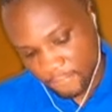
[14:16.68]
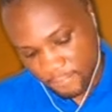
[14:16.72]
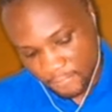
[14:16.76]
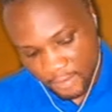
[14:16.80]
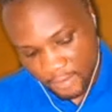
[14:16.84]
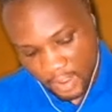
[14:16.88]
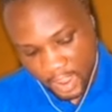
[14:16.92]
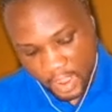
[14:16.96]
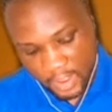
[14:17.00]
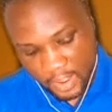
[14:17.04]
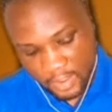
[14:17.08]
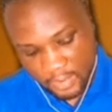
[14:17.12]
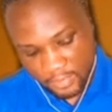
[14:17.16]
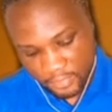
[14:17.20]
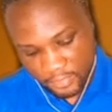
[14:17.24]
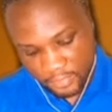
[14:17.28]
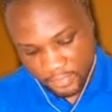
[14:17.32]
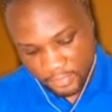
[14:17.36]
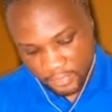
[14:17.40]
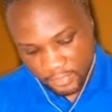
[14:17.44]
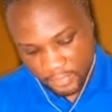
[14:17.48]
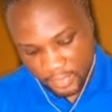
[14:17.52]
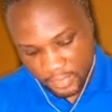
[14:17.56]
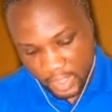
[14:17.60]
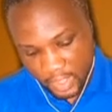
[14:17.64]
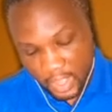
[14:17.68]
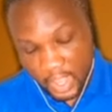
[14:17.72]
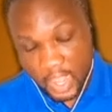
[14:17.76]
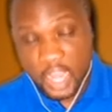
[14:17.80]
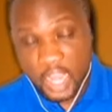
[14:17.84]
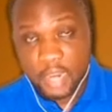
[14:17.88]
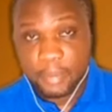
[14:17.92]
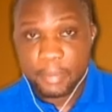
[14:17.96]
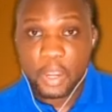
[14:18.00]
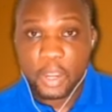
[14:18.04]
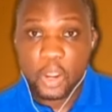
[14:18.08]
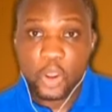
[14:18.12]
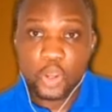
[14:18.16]
5,
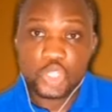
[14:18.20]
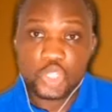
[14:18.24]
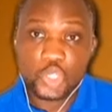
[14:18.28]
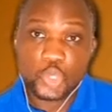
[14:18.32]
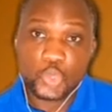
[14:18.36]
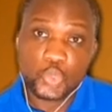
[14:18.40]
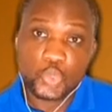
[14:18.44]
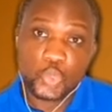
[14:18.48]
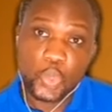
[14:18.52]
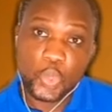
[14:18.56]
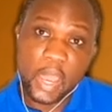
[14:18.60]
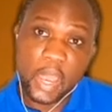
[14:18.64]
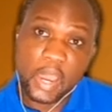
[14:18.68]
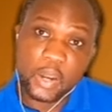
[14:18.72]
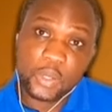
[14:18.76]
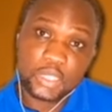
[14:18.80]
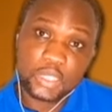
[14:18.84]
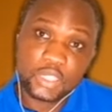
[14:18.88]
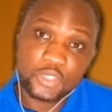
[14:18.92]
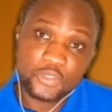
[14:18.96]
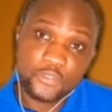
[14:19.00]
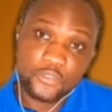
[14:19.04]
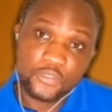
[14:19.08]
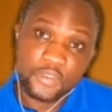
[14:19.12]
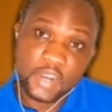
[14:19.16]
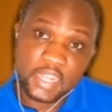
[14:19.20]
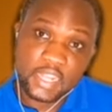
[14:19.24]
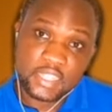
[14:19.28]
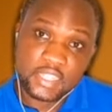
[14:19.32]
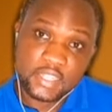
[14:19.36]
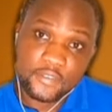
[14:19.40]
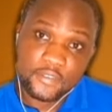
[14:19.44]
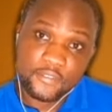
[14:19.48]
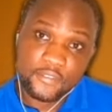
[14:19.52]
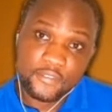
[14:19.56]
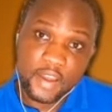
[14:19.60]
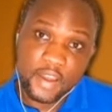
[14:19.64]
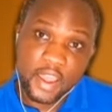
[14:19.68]
and because we are going to flat
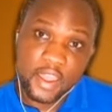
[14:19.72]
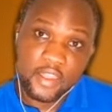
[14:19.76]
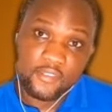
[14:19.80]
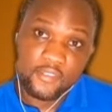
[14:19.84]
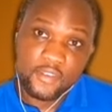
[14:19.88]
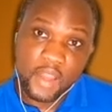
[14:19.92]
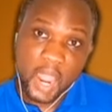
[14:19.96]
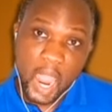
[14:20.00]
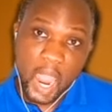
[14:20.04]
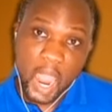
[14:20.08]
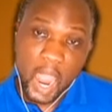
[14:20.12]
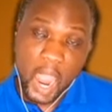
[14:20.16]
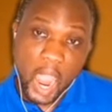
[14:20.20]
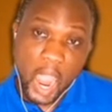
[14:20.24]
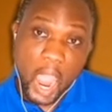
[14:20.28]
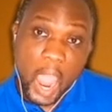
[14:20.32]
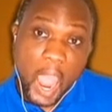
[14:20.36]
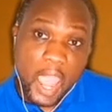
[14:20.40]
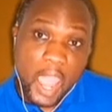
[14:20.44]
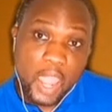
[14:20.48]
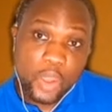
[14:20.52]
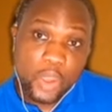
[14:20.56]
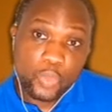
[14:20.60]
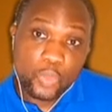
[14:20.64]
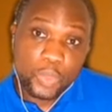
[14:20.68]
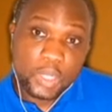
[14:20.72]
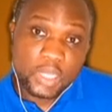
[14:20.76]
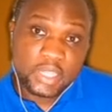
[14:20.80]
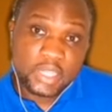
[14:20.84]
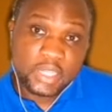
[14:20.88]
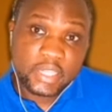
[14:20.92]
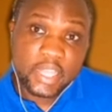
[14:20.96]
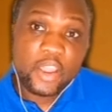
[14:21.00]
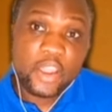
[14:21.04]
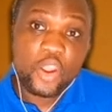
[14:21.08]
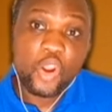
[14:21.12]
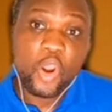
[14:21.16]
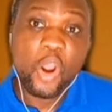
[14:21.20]
the 5, I will
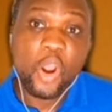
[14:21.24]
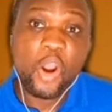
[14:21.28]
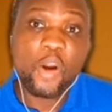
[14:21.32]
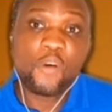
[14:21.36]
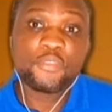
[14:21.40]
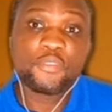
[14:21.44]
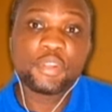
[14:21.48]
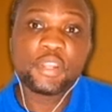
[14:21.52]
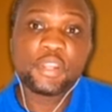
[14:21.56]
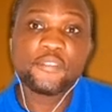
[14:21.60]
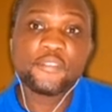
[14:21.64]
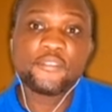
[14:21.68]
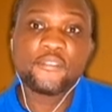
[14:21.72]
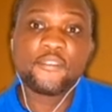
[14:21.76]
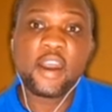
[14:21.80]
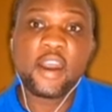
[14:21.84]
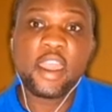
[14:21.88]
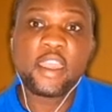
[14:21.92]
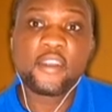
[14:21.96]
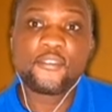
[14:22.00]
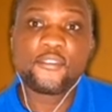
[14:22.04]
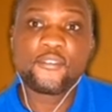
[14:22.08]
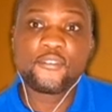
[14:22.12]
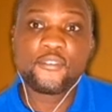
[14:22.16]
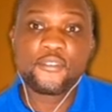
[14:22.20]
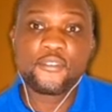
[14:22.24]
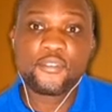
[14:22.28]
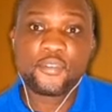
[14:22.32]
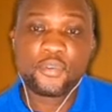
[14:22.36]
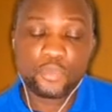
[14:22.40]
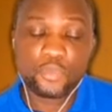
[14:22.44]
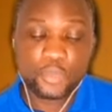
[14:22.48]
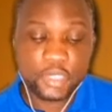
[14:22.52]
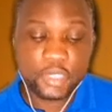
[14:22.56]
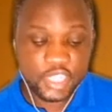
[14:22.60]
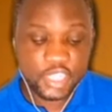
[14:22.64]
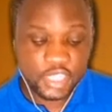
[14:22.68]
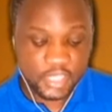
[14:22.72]
take off the 5,
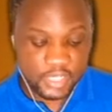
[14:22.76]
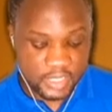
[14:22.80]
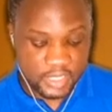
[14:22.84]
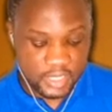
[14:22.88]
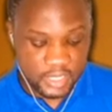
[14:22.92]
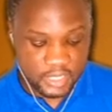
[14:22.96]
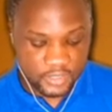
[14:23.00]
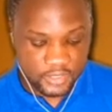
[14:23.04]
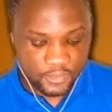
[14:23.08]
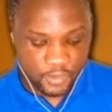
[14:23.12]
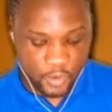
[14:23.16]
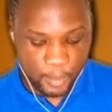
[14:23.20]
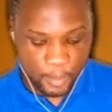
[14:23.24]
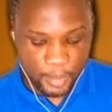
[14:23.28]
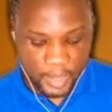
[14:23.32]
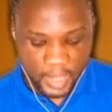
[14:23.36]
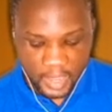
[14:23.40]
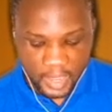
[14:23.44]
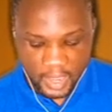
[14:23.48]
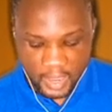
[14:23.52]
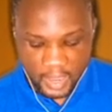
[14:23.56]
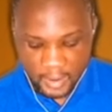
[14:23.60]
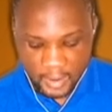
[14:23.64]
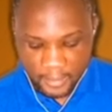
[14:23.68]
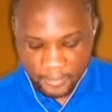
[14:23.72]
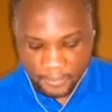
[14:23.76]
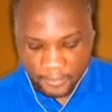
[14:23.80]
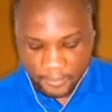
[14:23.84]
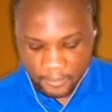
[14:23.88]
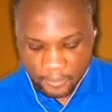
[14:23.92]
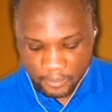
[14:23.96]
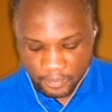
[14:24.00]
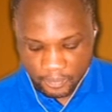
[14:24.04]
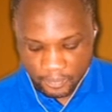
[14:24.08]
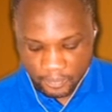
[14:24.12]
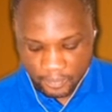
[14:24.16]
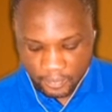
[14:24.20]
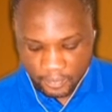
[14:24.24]
which is this from here,
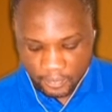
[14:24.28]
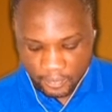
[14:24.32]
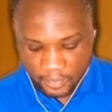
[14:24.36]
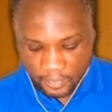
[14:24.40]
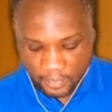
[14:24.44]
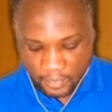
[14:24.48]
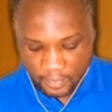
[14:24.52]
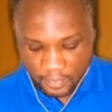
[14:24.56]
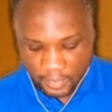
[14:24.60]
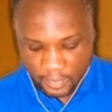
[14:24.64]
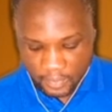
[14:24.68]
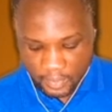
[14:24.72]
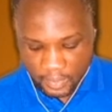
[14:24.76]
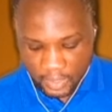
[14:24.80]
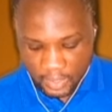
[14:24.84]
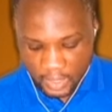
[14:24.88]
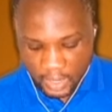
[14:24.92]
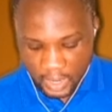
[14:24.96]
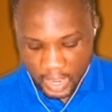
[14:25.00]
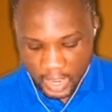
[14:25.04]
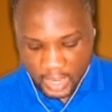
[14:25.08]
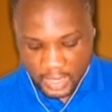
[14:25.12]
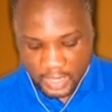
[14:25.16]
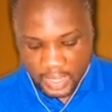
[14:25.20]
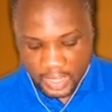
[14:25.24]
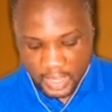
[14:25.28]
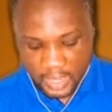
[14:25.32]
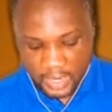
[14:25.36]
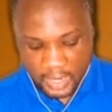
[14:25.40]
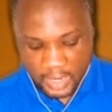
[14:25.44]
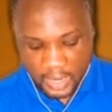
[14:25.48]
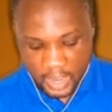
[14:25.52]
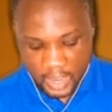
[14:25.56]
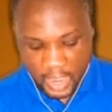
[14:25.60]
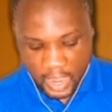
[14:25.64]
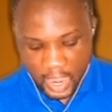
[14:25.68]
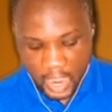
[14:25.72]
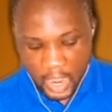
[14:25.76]
and
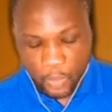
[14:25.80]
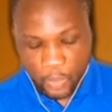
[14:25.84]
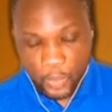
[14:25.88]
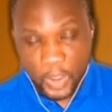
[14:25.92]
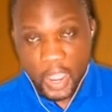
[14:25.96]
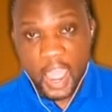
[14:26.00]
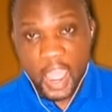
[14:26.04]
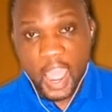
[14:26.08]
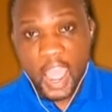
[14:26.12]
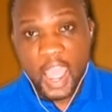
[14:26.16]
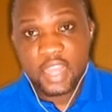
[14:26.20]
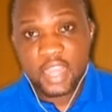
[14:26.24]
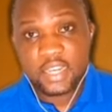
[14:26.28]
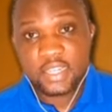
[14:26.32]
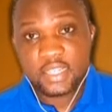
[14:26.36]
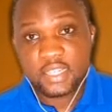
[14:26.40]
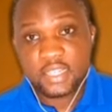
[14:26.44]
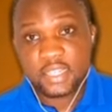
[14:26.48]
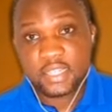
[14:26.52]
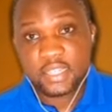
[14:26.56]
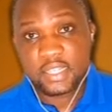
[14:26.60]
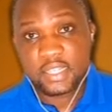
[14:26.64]
then I will add